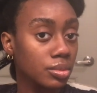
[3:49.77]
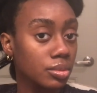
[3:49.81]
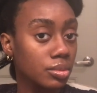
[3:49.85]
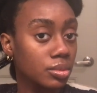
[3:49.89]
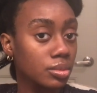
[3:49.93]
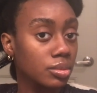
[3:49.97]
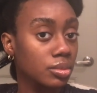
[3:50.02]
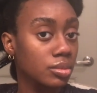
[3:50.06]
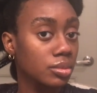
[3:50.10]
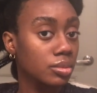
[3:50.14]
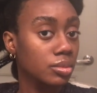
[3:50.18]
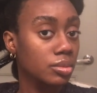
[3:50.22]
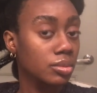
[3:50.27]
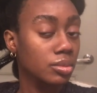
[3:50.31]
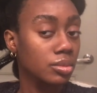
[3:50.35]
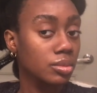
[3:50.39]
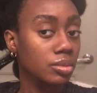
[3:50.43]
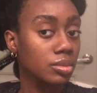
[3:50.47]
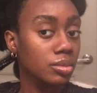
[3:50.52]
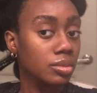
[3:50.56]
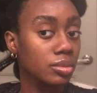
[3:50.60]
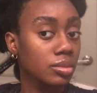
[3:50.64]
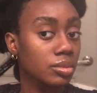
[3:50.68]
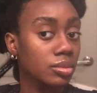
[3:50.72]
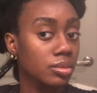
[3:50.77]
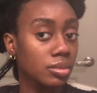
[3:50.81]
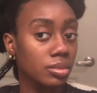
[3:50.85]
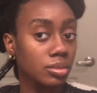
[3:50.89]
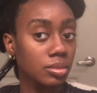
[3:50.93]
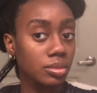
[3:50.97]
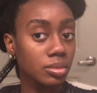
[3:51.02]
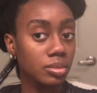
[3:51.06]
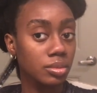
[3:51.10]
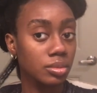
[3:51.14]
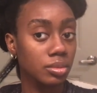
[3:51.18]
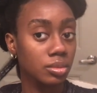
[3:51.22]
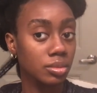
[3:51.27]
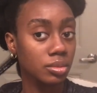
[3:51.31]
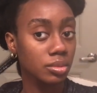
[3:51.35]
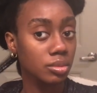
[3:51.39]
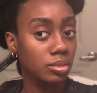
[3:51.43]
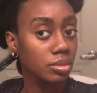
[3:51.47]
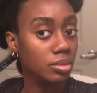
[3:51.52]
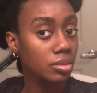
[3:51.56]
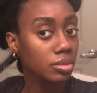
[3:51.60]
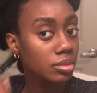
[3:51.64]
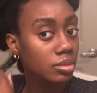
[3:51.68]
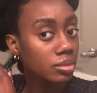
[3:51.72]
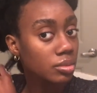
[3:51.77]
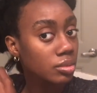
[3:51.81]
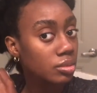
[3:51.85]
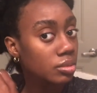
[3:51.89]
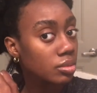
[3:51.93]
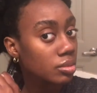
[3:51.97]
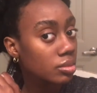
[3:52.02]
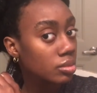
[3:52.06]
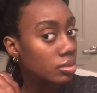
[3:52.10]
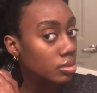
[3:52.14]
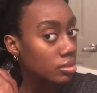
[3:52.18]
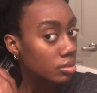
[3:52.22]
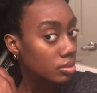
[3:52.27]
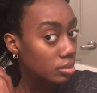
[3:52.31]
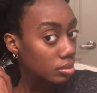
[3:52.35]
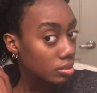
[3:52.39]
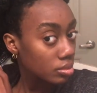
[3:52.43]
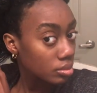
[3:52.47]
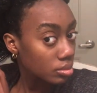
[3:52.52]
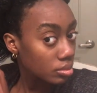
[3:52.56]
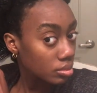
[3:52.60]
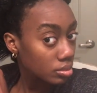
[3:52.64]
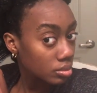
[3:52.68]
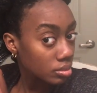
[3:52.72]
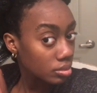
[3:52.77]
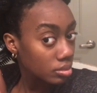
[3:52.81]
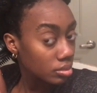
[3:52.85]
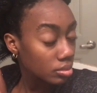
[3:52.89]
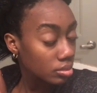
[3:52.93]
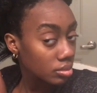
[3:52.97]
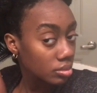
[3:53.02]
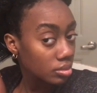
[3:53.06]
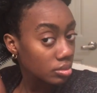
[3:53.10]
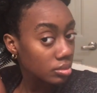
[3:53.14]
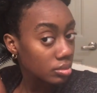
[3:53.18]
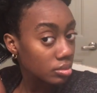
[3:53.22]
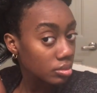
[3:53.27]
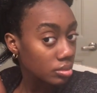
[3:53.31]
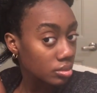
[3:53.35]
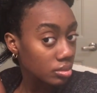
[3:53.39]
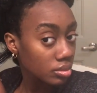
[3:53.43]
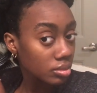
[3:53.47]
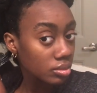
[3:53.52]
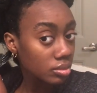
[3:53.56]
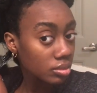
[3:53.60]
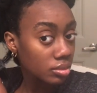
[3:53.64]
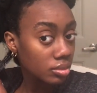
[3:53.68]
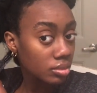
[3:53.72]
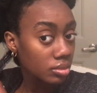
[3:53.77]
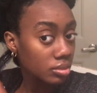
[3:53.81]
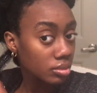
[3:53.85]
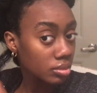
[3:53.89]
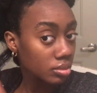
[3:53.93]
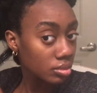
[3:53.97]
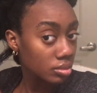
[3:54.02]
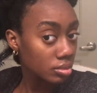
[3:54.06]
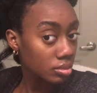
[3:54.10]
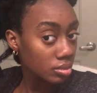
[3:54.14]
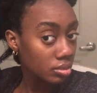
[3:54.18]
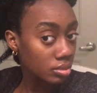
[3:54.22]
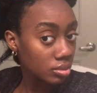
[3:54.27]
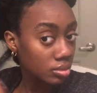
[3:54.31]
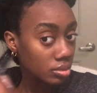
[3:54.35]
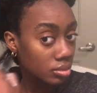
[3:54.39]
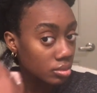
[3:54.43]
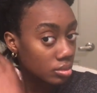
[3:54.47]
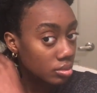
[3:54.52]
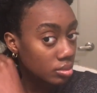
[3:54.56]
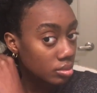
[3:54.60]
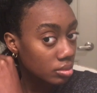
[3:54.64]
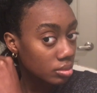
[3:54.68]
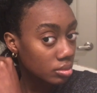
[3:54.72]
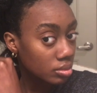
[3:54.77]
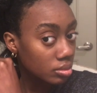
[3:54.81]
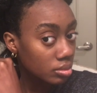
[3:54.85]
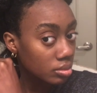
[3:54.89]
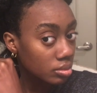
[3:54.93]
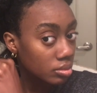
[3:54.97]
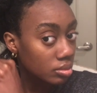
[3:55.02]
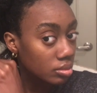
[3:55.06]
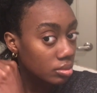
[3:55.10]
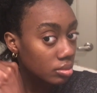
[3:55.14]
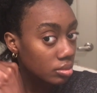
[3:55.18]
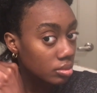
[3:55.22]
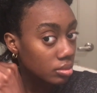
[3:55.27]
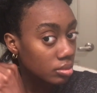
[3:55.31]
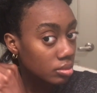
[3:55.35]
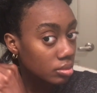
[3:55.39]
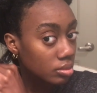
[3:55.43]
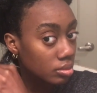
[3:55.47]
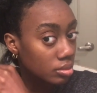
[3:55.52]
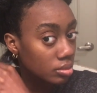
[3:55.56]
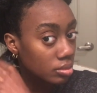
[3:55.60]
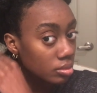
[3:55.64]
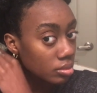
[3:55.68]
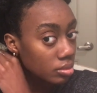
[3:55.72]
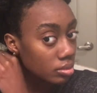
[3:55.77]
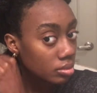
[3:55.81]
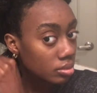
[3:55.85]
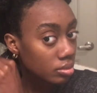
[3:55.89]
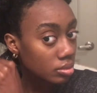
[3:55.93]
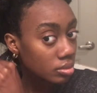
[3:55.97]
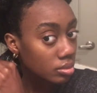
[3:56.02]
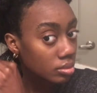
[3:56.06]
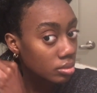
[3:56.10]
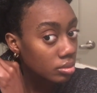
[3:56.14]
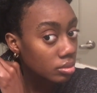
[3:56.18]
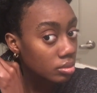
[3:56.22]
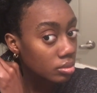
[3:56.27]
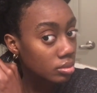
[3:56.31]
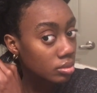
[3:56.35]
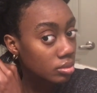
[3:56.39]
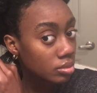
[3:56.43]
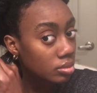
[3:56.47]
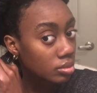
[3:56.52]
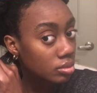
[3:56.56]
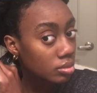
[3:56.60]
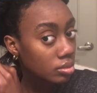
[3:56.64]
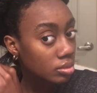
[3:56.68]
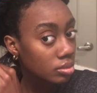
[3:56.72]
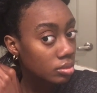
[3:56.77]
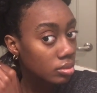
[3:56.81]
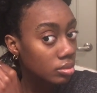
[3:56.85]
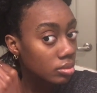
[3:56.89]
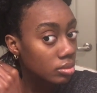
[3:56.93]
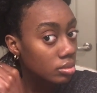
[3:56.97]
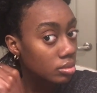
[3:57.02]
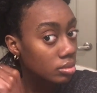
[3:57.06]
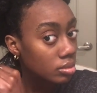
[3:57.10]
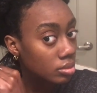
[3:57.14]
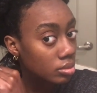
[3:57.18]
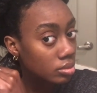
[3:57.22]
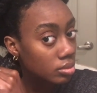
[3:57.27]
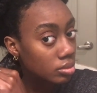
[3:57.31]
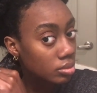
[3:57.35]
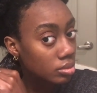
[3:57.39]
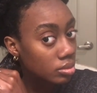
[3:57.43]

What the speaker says: Nobody speaks.